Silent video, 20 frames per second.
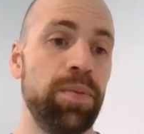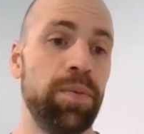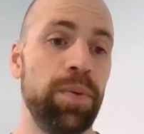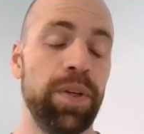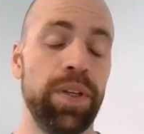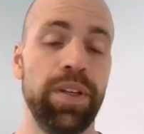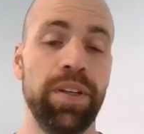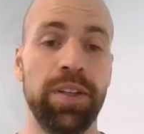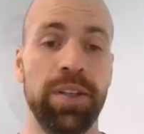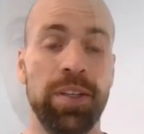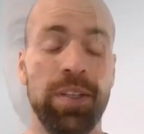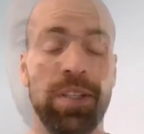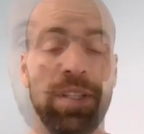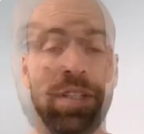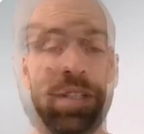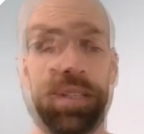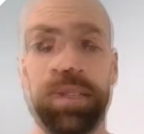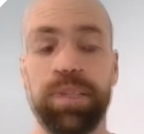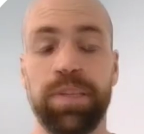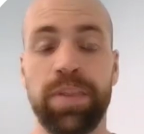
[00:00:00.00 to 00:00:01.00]
We
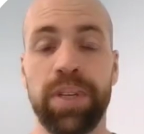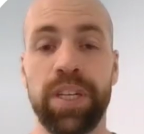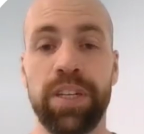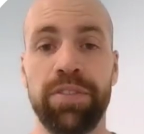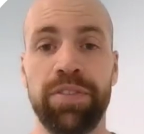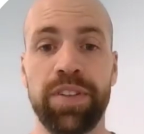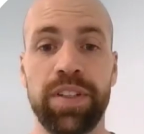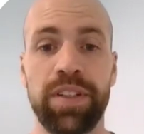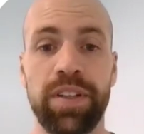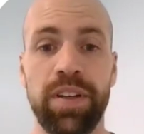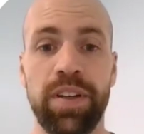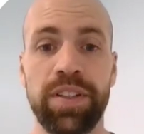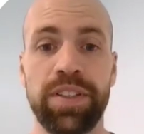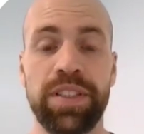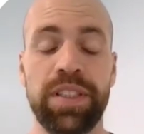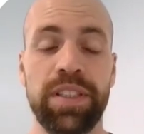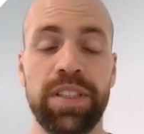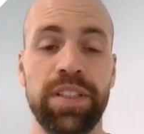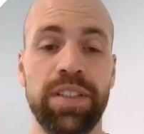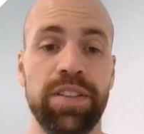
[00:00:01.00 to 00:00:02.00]
benefit a
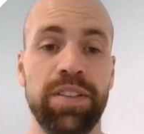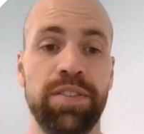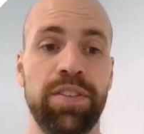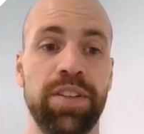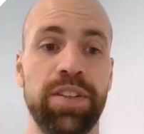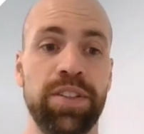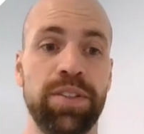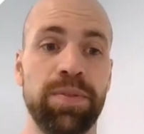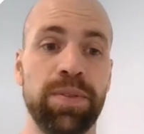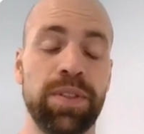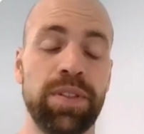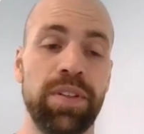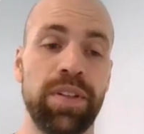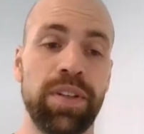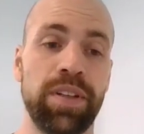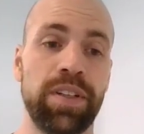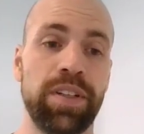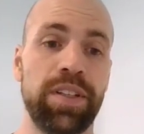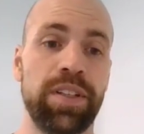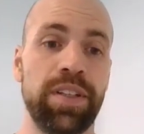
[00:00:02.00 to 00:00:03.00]
lot here of the
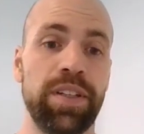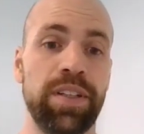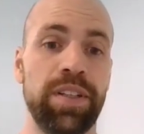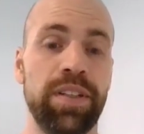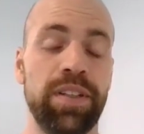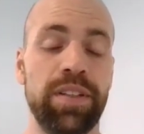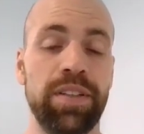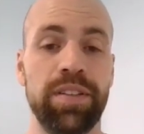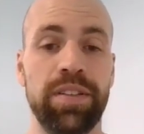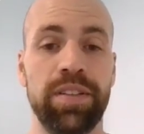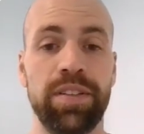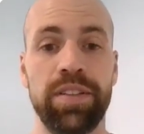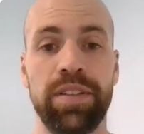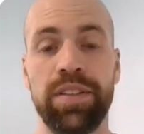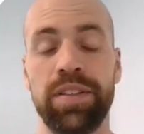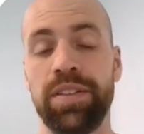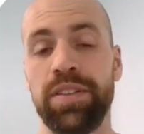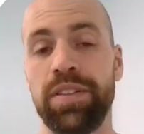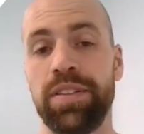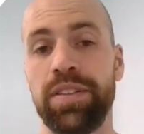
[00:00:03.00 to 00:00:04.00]
Swisslog
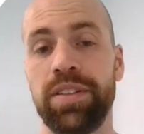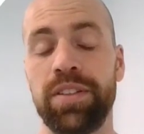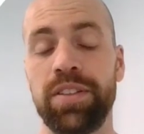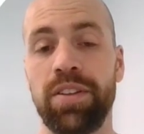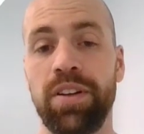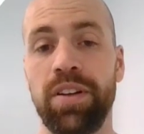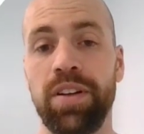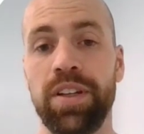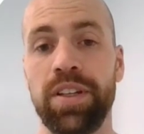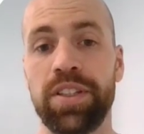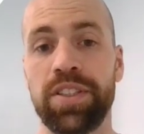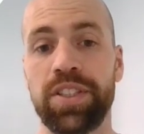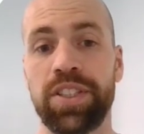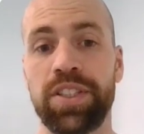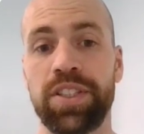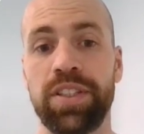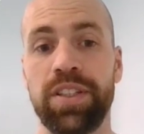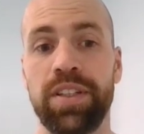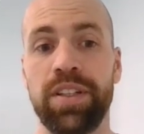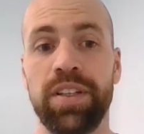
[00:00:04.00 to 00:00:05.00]

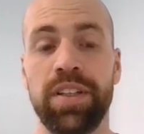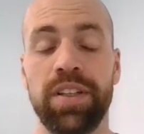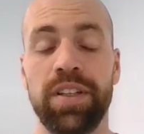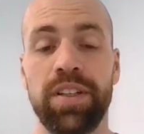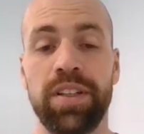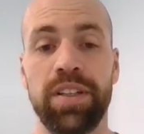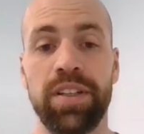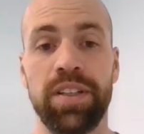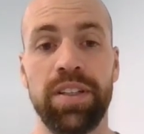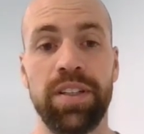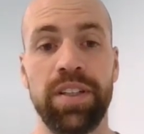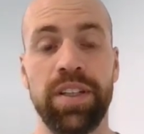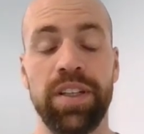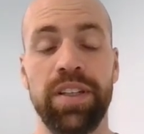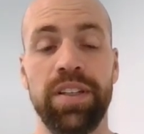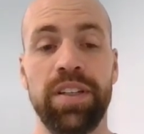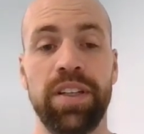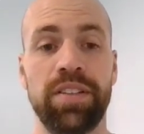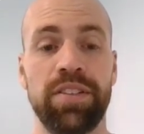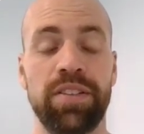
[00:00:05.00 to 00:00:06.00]
knowledge
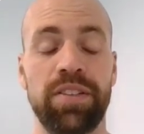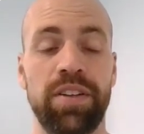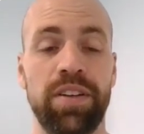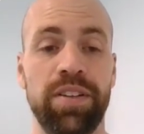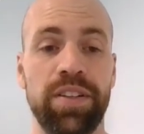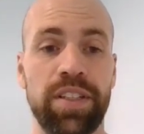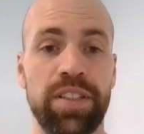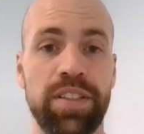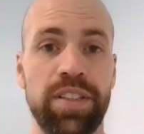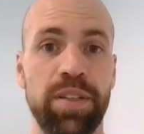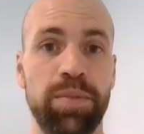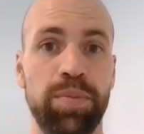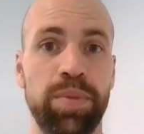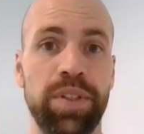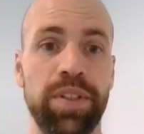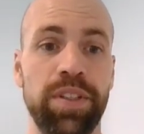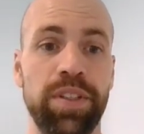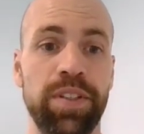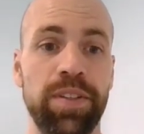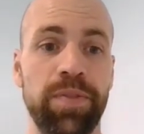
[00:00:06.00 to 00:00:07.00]
in and around
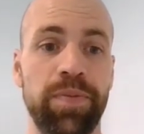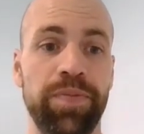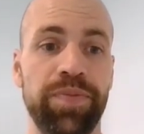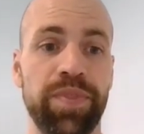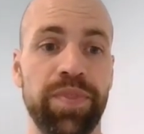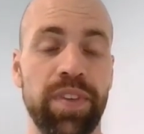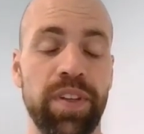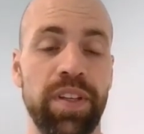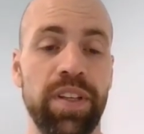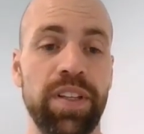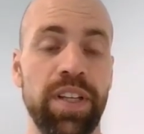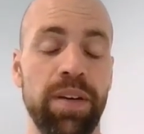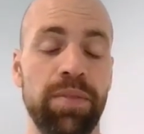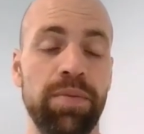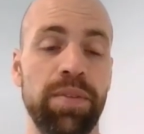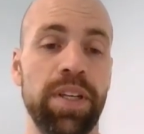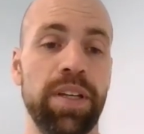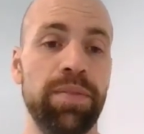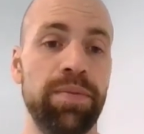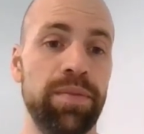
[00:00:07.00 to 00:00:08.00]
SAP
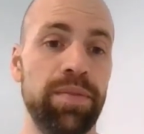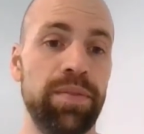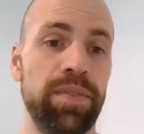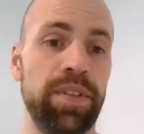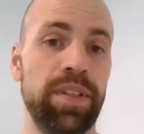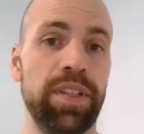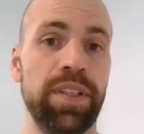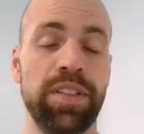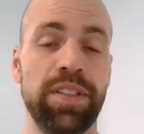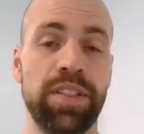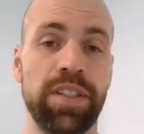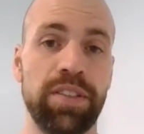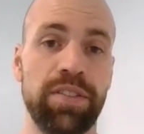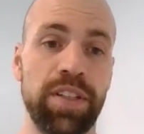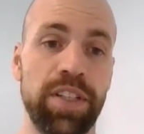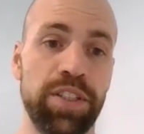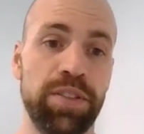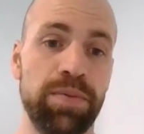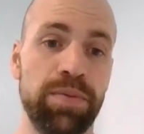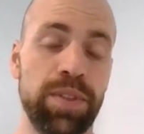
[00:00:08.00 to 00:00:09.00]
EWM
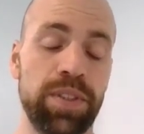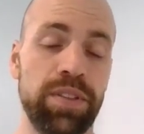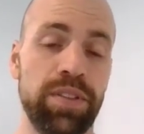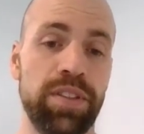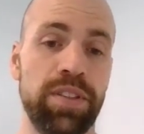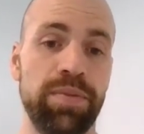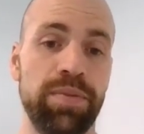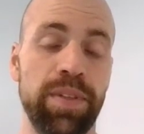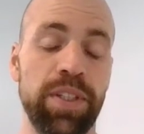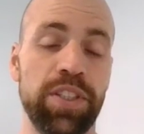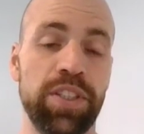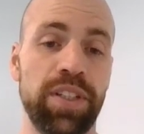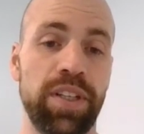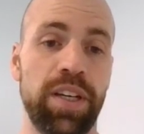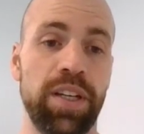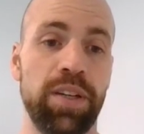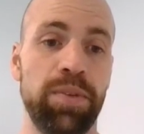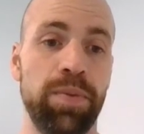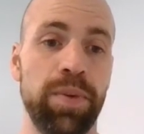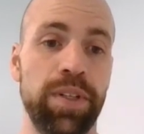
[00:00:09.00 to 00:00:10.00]
integration with automation
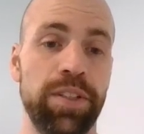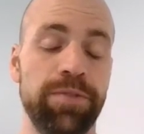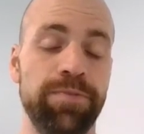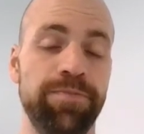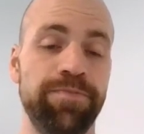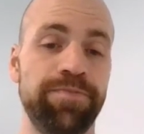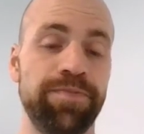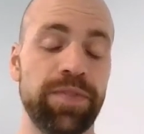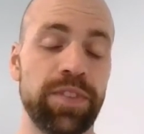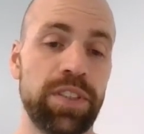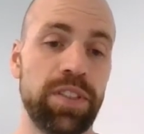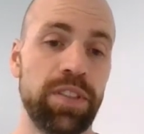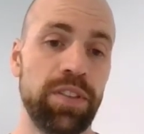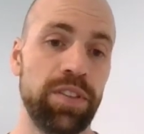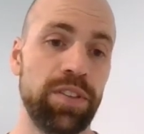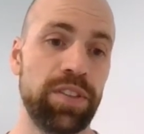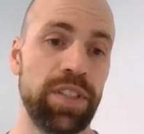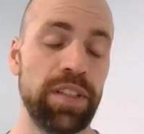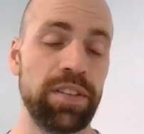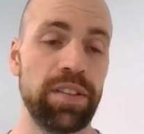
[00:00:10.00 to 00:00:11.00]
hardware.
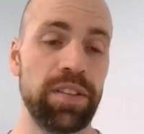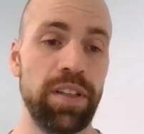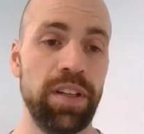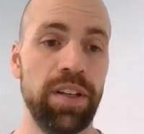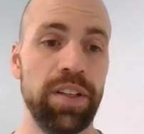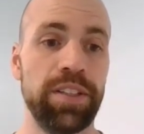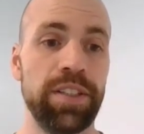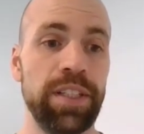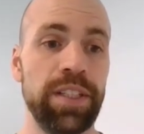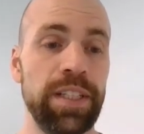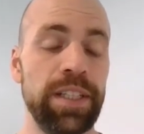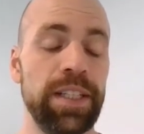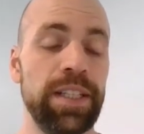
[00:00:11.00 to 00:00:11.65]
So thanks a lot.